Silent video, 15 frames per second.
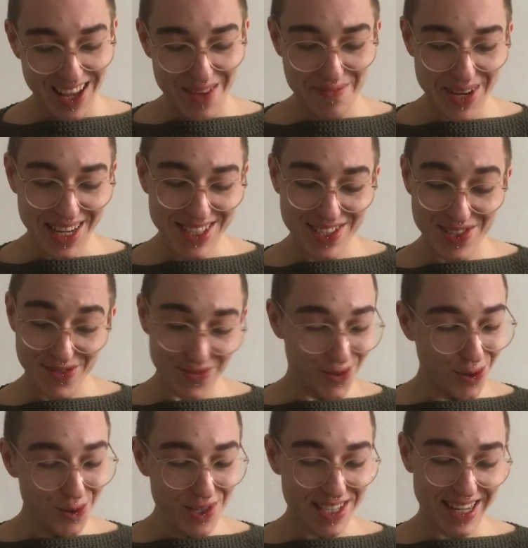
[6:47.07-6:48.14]
But it's the
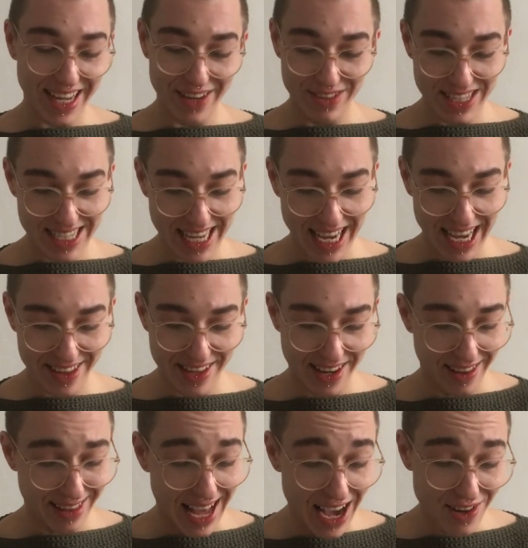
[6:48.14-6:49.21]
fool's naivete that
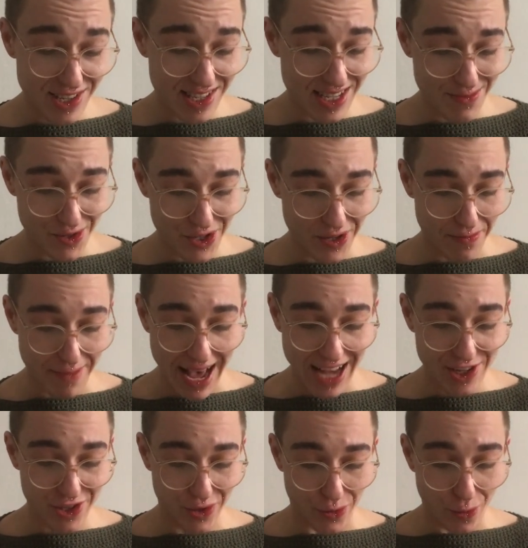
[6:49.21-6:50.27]
allows them to
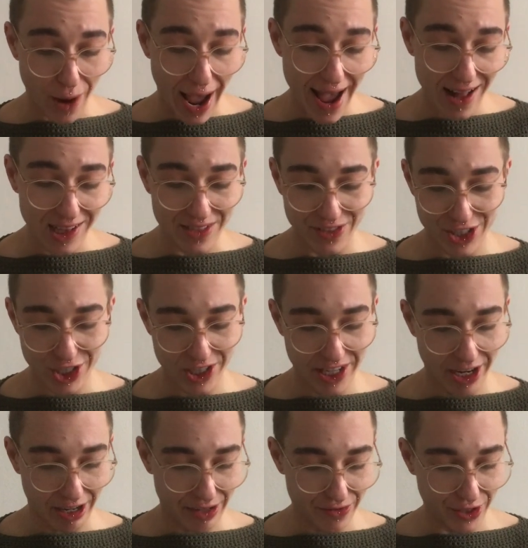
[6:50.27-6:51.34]
imagine wild
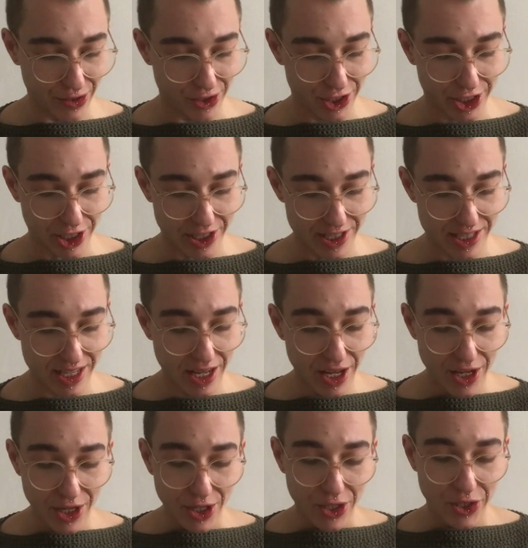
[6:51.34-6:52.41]
visionary futures,
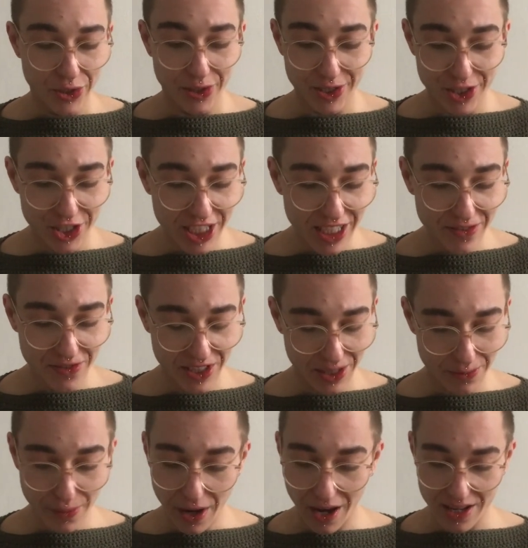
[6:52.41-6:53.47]
to achieve the
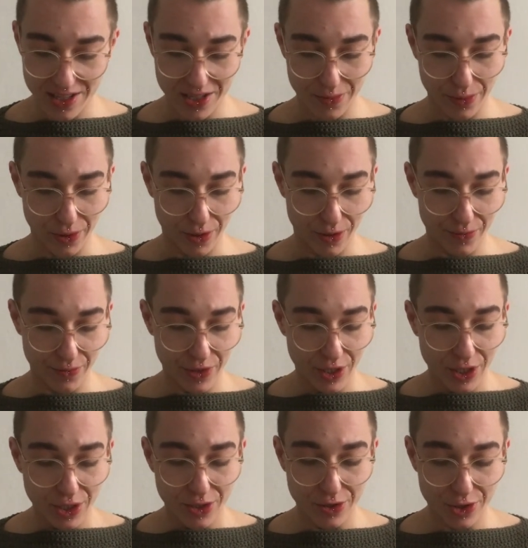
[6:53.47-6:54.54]
impossible,
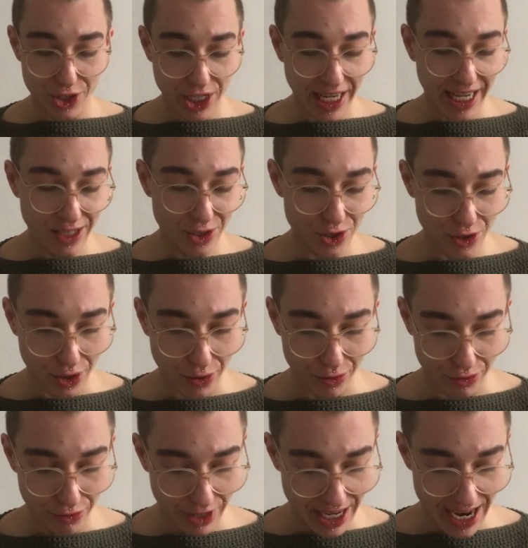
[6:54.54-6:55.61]
to change known
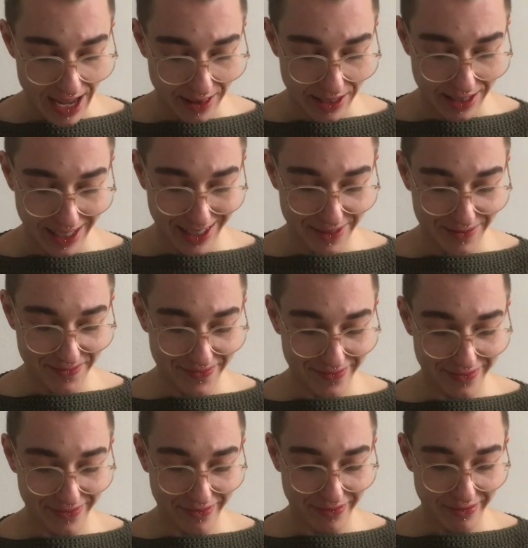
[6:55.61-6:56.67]
reality.
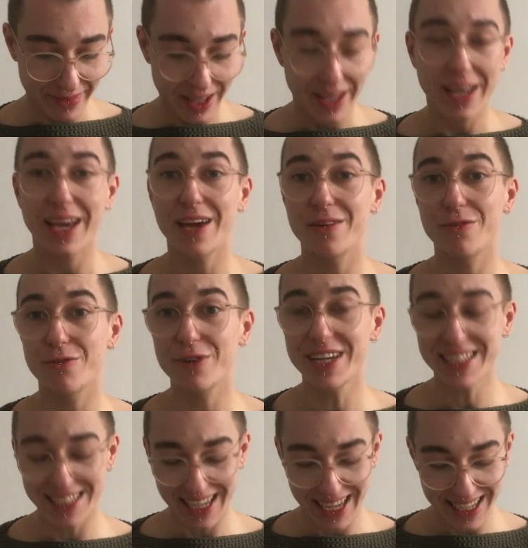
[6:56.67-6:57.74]
In
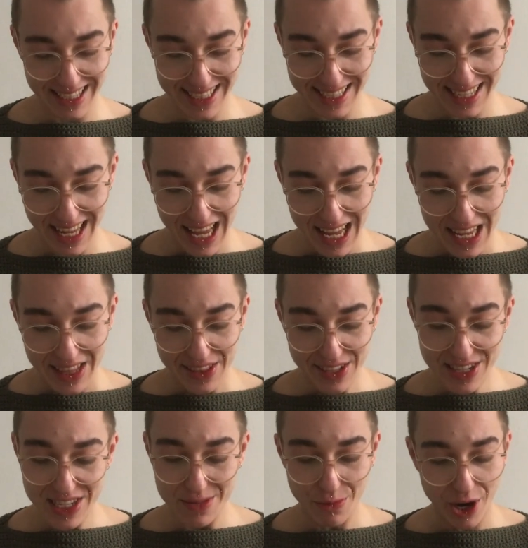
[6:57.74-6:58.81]
readings,
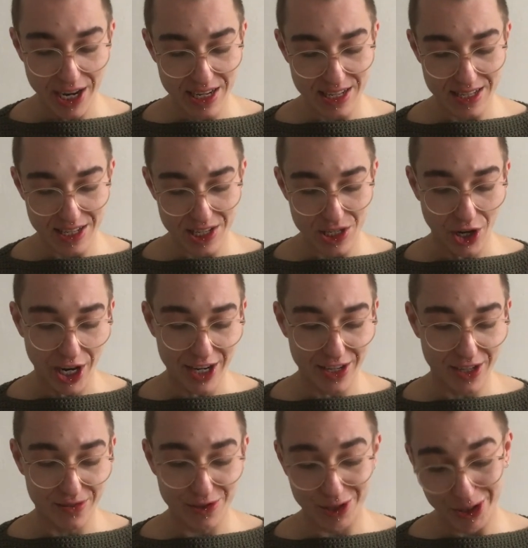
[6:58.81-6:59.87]
this marks the start
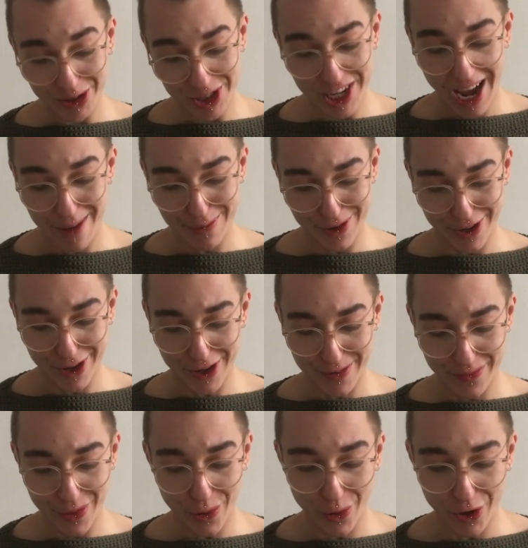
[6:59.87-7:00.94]
of a new chapter,
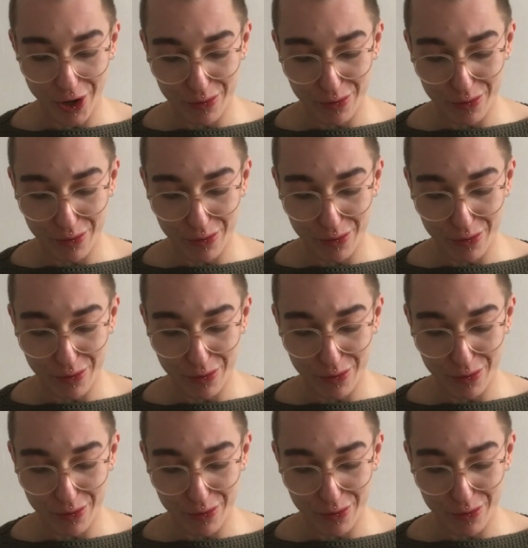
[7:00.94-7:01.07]
or a